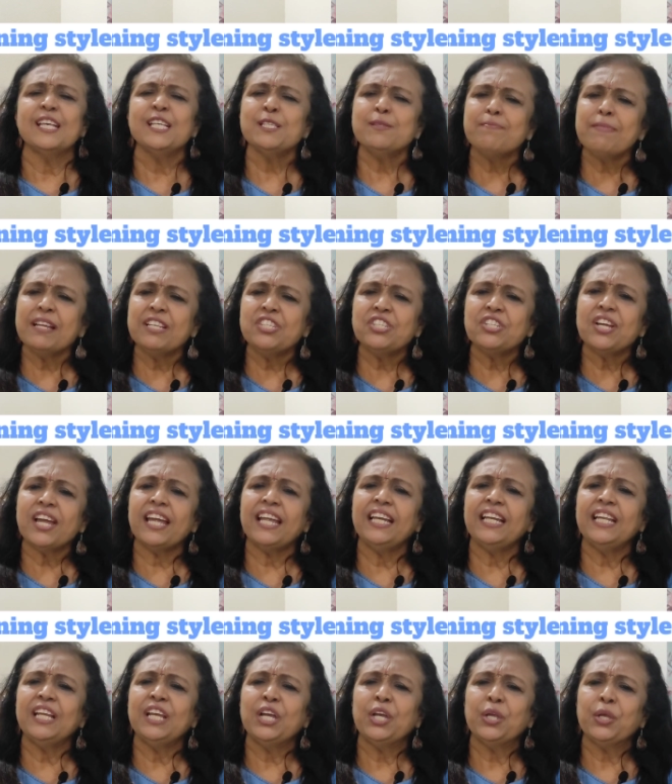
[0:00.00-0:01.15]
Is my
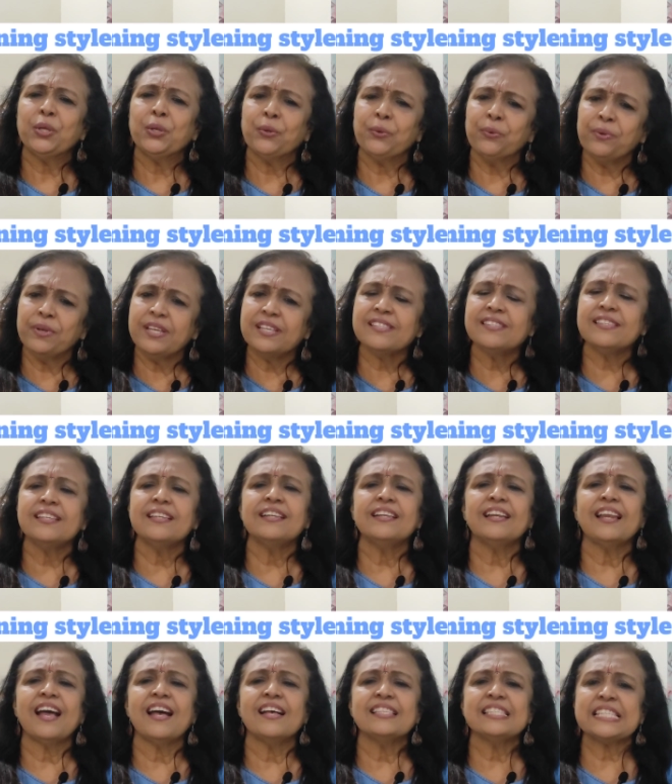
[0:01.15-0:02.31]
child curious in
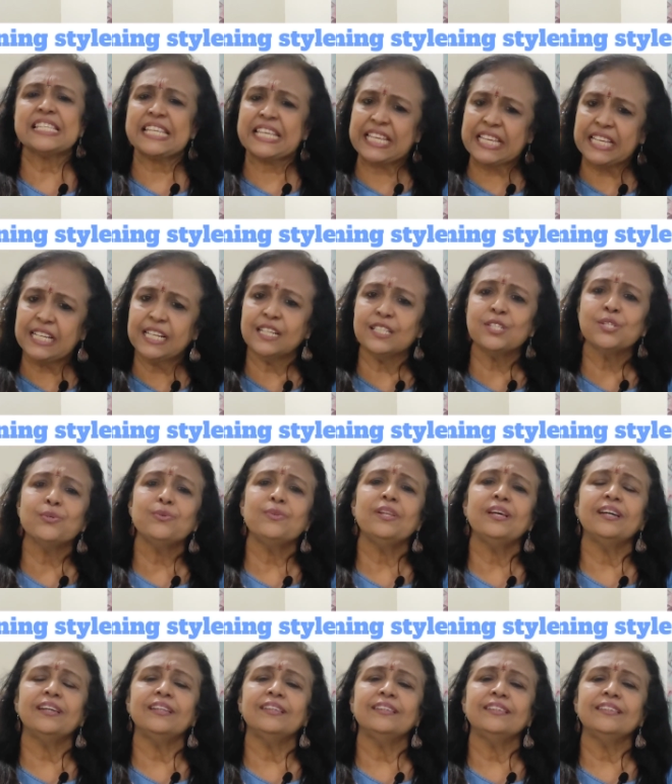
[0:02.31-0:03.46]
class, eager to
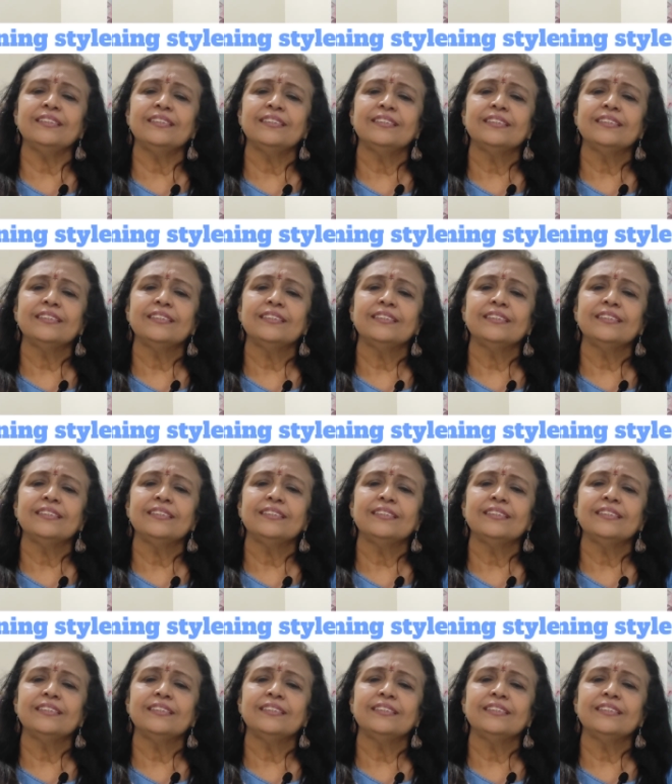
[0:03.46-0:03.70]
learn?